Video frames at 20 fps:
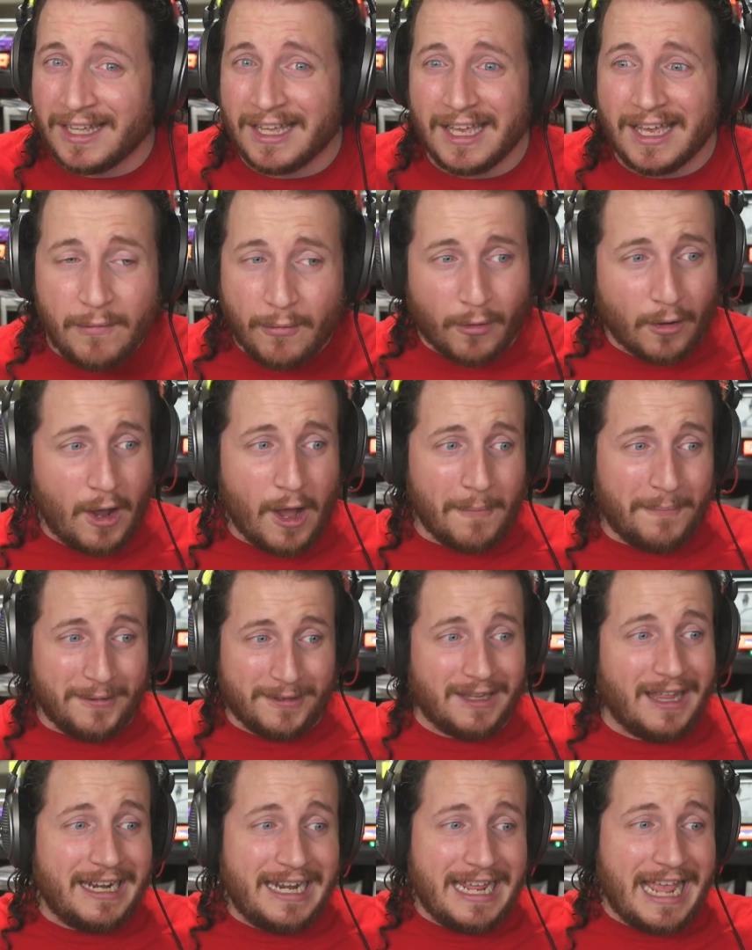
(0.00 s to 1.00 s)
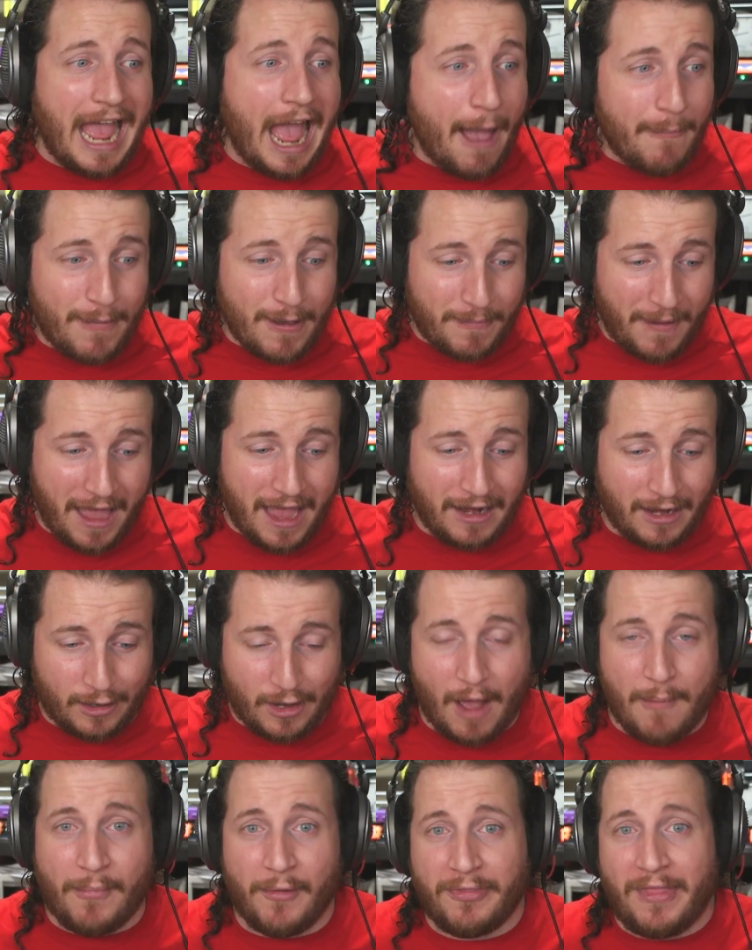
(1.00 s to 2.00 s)
We were all plenty happy paying a
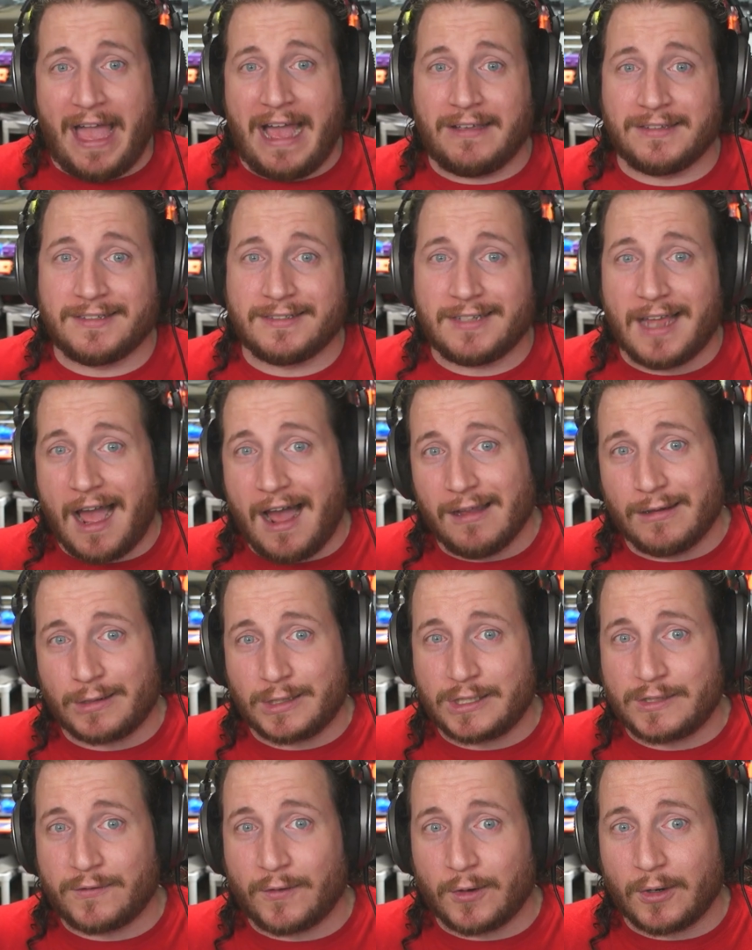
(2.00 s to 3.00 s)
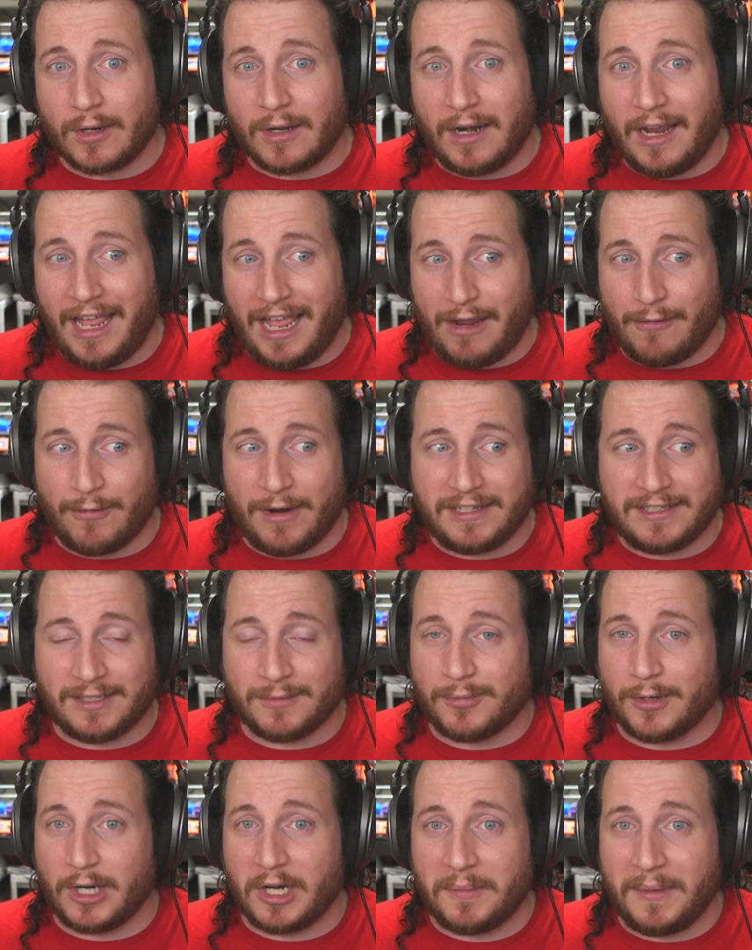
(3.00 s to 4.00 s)
couple thousand dollars for a
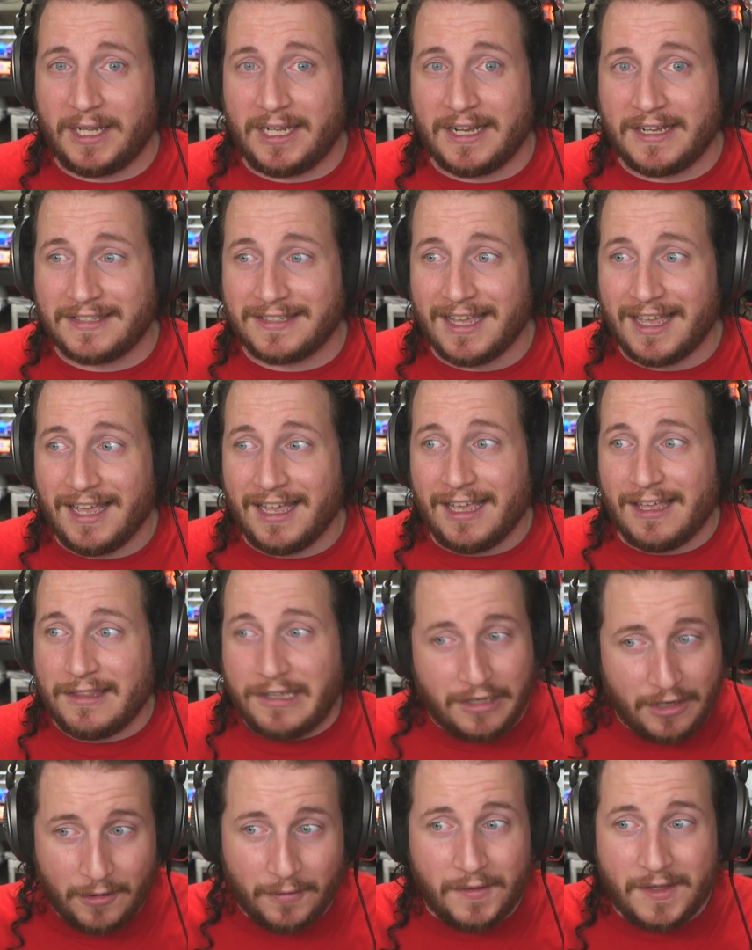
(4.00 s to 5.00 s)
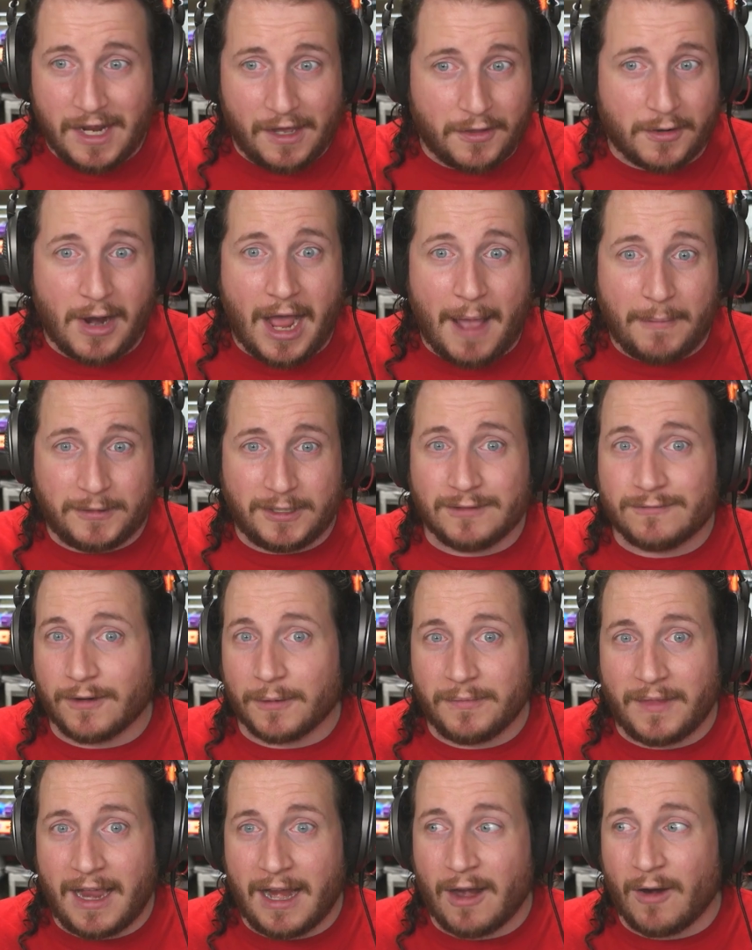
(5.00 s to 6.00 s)
resin printer because the only other option
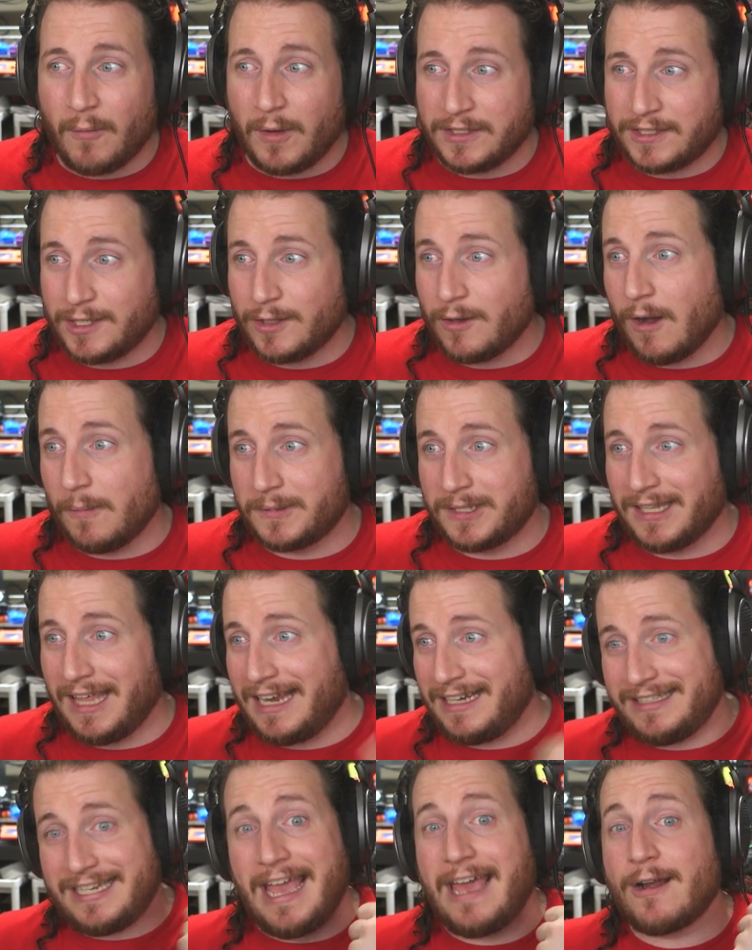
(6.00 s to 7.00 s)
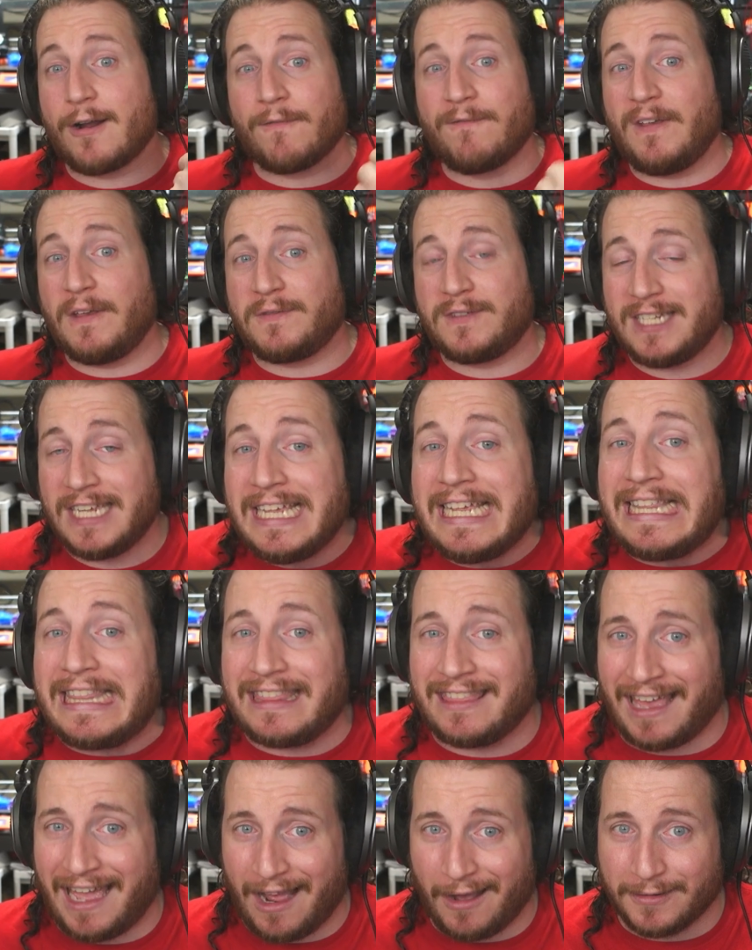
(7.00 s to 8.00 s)
from there was to go up to like 10 or
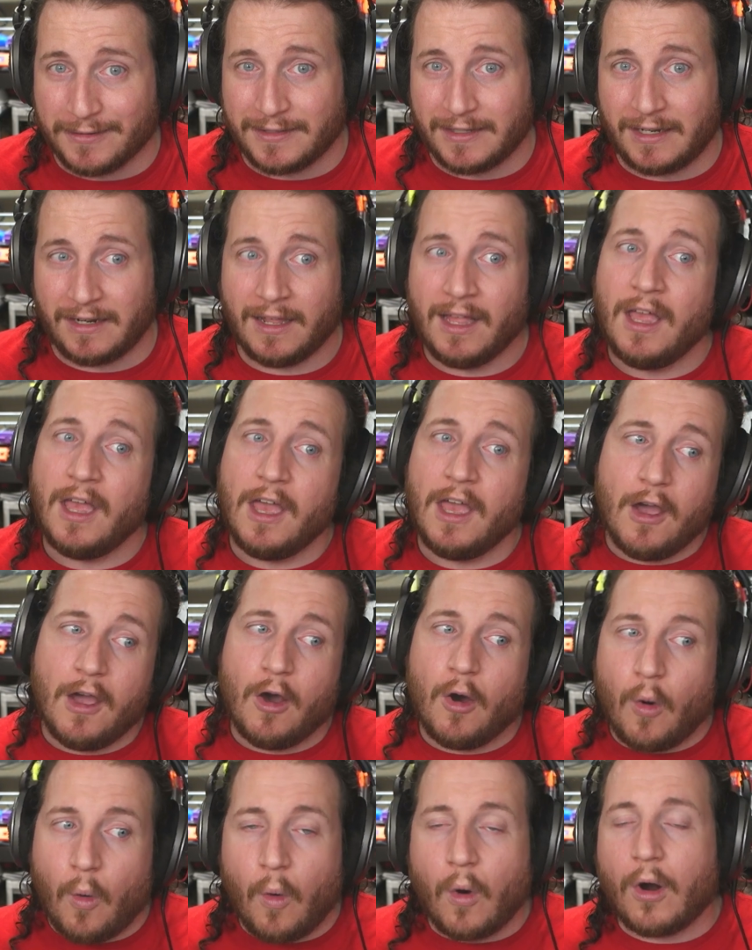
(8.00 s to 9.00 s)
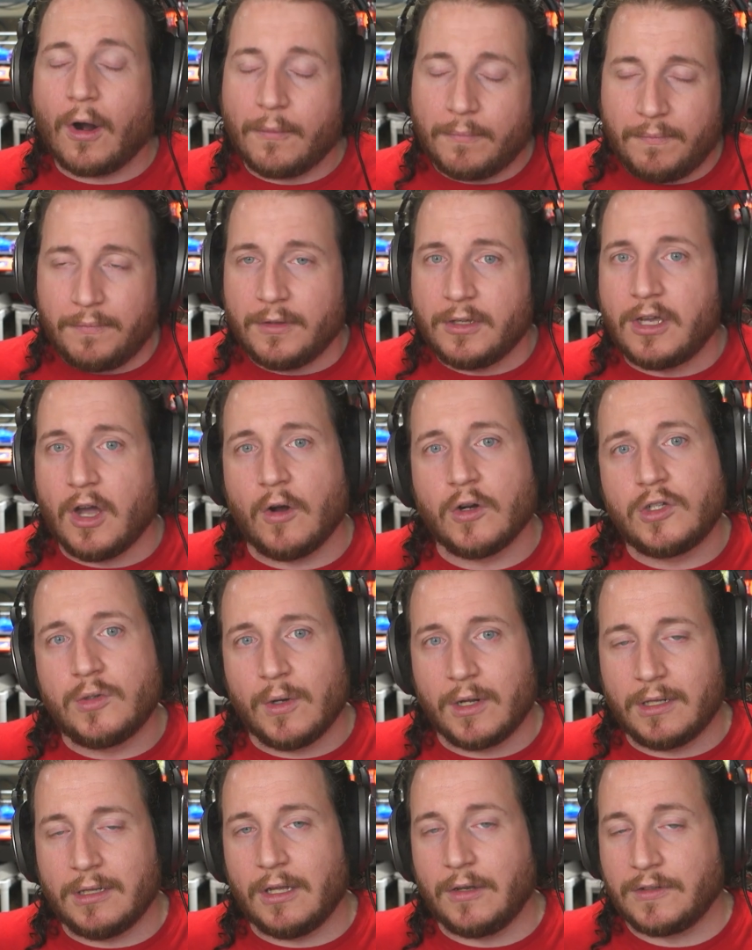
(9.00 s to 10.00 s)
15,000 or go to
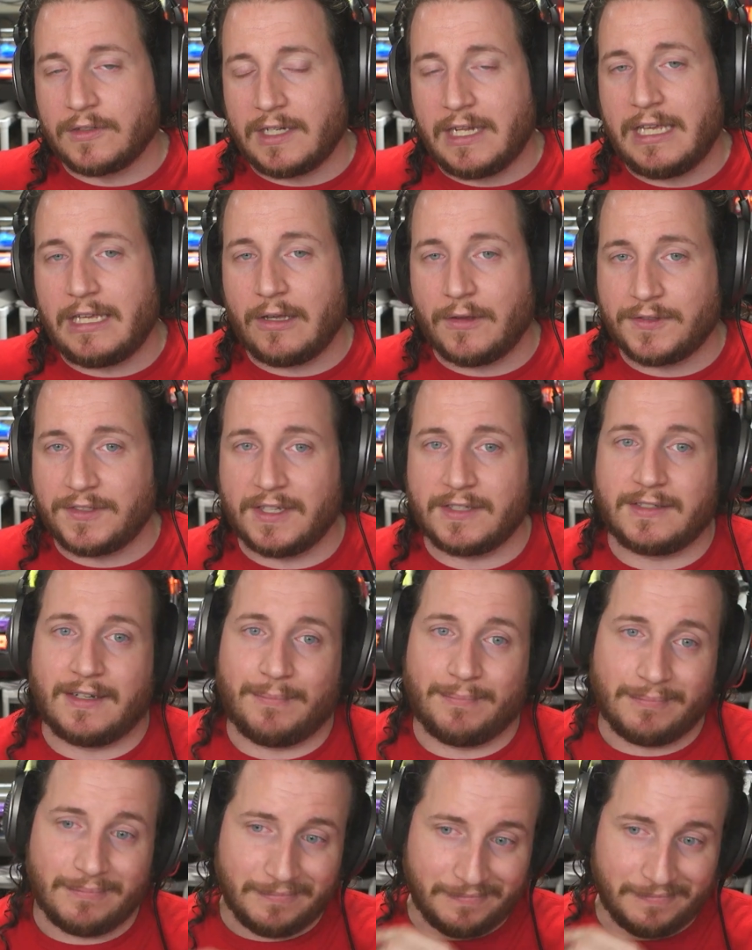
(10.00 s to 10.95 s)
a closed ecosystem. In